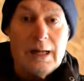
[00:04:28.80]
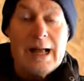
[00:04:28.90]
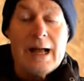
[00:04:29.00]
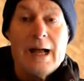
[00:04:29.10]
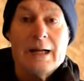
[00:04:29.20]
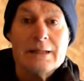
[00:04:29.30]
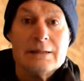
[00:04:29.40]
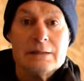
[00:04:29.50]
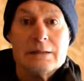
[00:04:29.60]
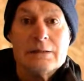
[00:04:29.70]

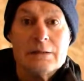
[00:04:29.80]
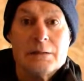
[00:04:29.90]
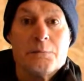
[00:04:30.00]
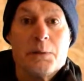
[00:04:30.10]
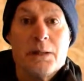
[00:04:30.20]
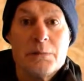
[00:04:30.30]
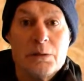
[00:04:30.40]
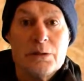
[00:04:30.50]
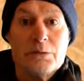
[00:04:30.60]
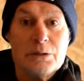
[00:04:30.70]
and people
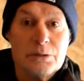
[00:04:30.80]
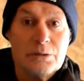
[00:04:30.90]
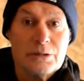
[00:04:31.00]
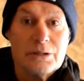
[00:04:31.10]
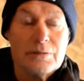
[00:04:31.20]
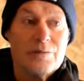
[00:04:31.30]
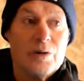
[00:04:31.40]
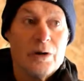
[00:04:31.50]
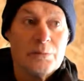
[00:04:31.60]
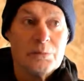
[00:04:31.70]
who use
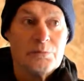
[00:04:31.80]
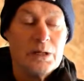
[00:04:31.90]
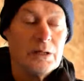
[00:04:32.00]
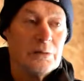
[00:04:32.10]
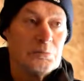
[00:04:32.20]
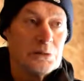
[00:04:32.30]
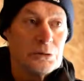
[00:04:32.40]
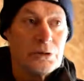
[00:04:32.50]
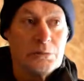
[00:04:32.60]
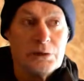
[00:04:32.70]

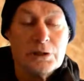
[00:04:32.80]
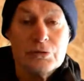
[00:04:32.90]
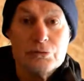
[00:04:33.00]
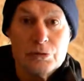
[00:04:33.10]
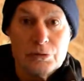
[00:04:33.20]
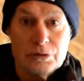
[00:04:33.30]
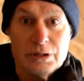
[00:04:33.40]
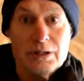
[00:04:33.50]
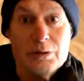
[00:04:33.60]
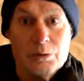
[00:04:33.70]
prescription drugs are
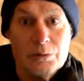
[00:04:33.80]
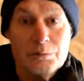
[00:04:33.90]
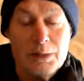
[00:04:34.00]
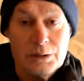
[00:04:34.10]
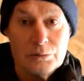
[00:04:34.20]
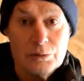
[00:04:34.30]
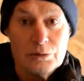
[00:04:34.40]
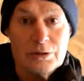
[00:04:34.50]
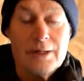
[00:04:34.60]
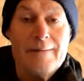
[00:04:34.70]
low on
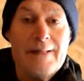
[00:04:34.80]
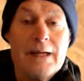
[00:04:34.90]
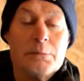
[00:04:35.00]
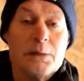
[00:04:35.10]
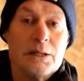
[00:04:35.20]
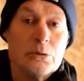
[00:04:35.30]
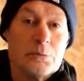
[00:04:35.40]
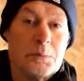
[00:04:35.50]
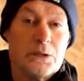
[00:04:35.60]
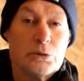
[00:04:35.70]
minerals because
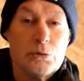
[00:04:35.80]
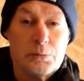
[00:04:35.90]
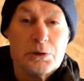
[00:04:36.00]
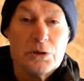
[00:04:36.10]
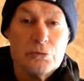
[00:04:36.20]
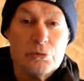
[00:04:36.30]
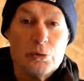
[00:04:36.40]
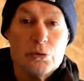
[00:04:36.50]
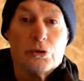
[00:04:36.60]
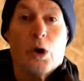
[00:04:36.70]
prescription
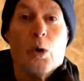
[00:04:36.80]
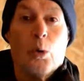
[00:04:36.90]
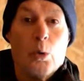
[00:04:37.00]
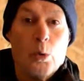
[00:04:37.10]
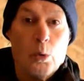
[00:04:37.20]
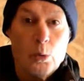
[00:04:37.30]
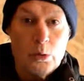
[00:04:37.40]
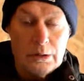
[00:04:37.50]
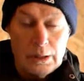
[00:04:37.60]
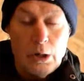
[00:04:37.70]
drugs
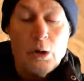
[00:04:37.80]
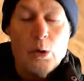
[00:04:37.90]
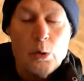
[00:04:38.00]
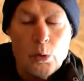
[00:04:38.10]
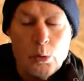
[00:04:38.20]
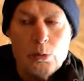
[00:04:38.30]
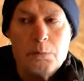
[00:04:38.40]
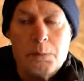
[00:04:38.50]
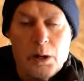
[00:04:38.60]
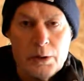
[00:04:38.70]
all
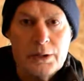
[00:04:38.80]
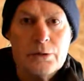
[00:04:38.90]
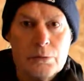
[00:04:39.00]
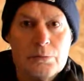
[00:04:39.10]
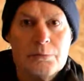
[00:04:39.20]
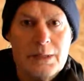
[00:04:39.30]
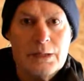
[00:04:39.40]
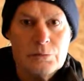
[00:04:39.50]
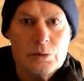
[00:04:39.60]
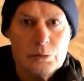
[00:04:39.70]
bind up
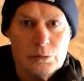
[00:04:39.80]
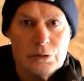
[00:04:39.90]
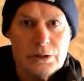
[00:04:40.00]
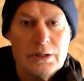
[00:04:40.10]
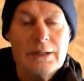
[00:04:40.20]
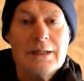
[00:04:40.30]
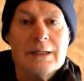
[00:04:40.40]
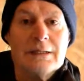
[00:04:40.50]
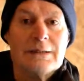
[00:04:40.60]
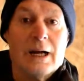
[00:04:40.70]
minerals
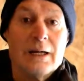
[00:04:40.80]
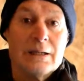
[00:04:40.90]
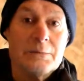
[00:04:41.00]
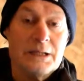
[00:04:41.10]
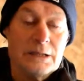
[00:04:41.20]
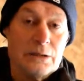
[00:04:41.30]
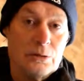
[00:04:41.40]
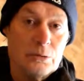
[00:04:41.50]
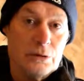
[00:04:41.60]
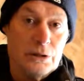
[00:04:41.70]
and take them into
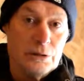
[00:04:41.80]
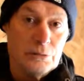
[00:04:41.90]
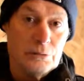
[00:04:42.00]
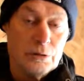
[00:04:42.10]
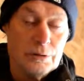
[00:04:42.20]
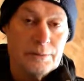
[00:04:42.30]
your urine.